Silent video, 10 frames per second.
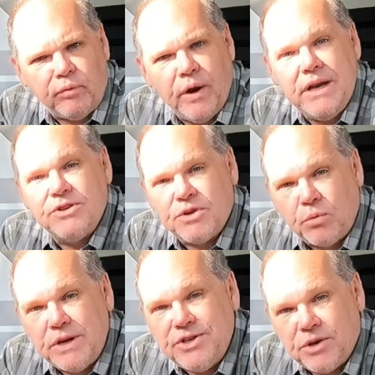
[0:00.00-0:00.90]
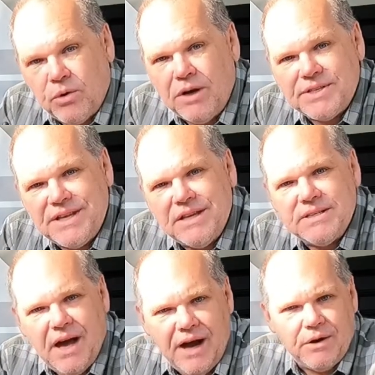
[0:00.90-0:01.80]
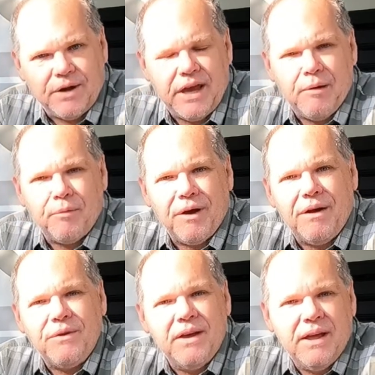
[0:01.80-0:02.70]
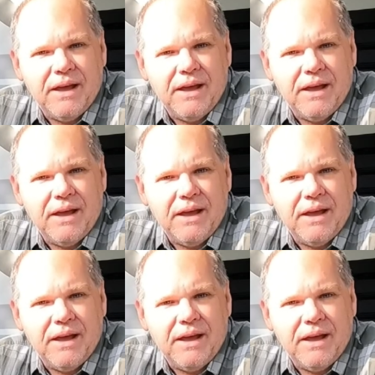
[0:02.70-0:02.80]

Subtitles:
range to reach across the entire campground?